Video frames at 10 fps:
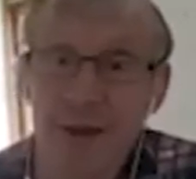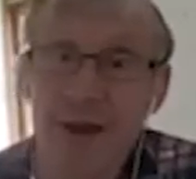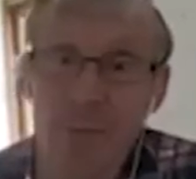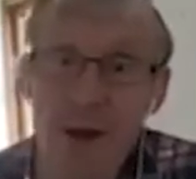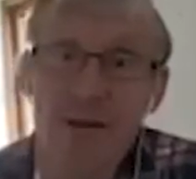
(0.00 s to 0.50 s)

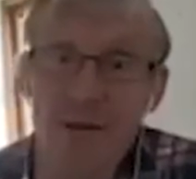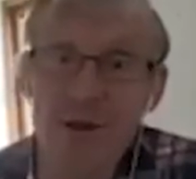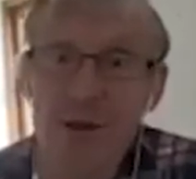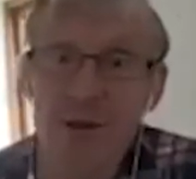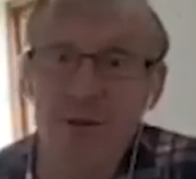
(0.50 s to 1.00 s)

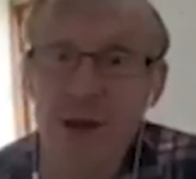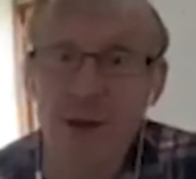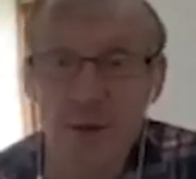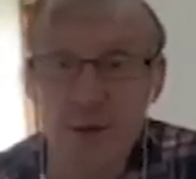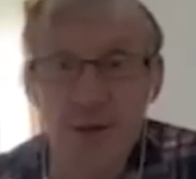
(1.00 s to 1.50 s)
beneficial effect
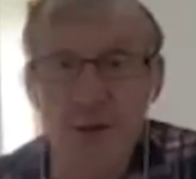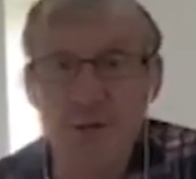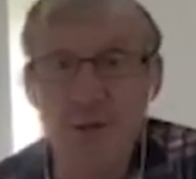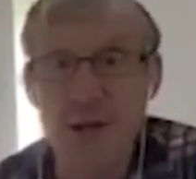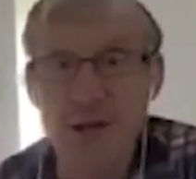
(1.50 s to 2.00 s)
on your sort of
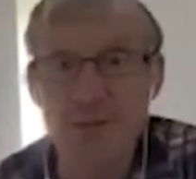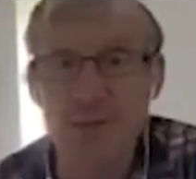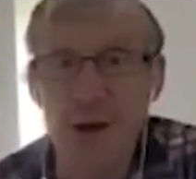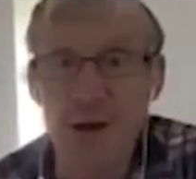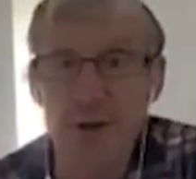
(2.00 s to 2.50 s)
state of
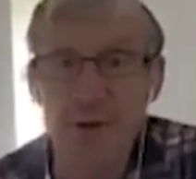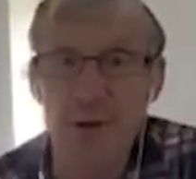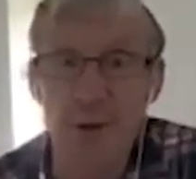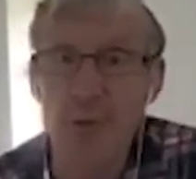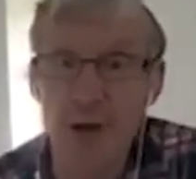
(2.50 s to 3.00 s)
mind and
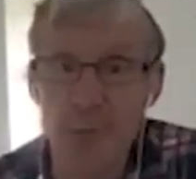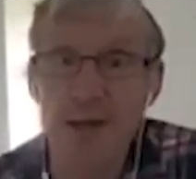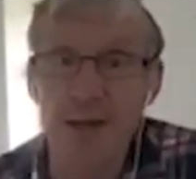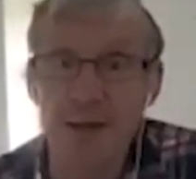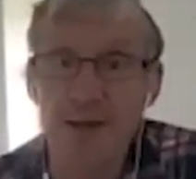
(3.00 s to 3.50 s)

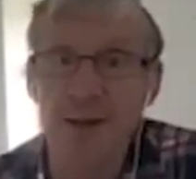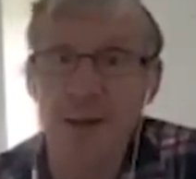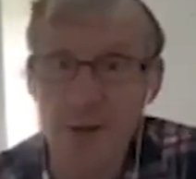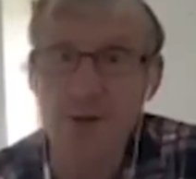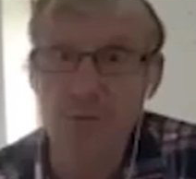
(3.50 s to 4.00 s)
well-being.
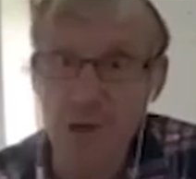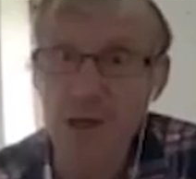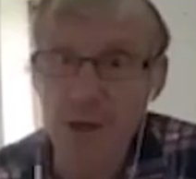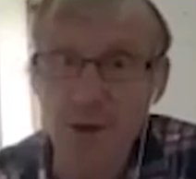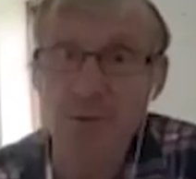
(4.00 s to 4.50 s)
That's really
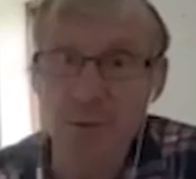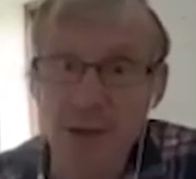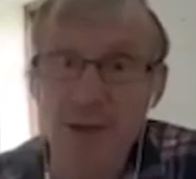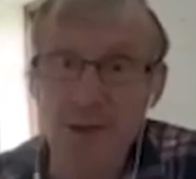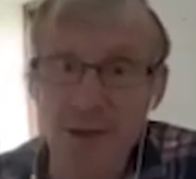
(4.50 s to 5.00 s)
hard to
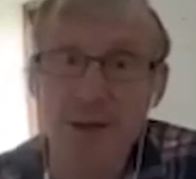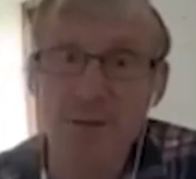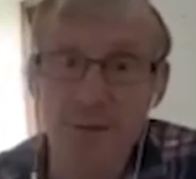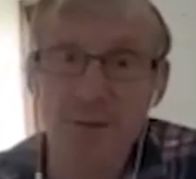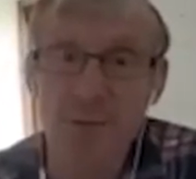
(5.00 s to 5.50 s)
beat, so
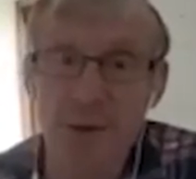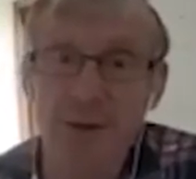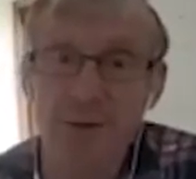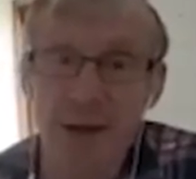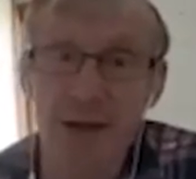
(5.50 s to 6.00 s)
maybe
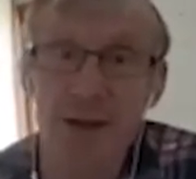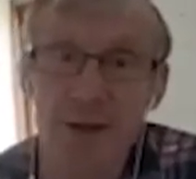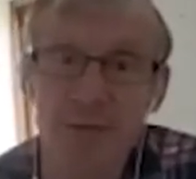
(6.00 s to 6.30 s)
give that a go.